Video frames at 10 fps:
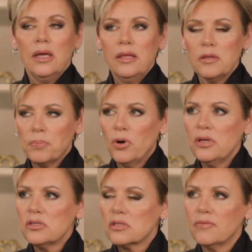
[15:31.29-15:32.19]
in the
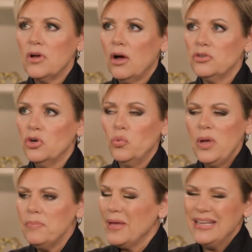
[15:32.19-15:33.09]
presence of God, you'll
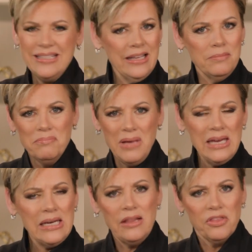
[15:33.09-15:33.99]
weep, it didn't
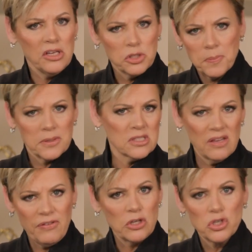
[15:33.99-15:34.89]
mean anything
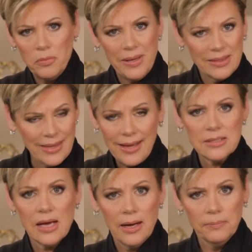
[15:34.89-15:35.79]
specific to me at
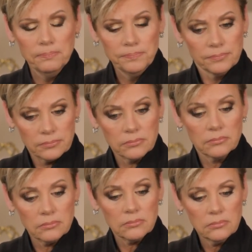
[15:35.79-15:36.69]
that time,
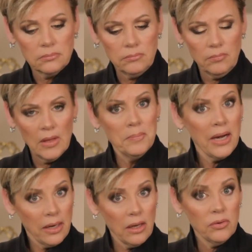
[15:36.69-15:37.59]
mm-hmm.
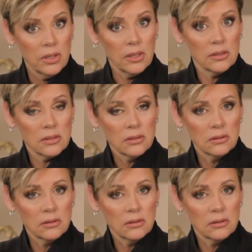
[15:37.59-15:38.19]
but I noted it.